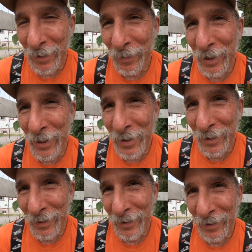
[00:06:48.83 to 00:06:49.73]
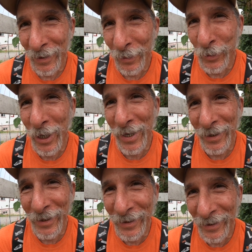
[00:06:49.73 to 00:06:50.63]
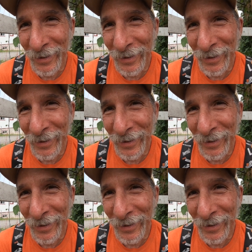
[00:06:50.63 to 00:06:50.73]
be obtained.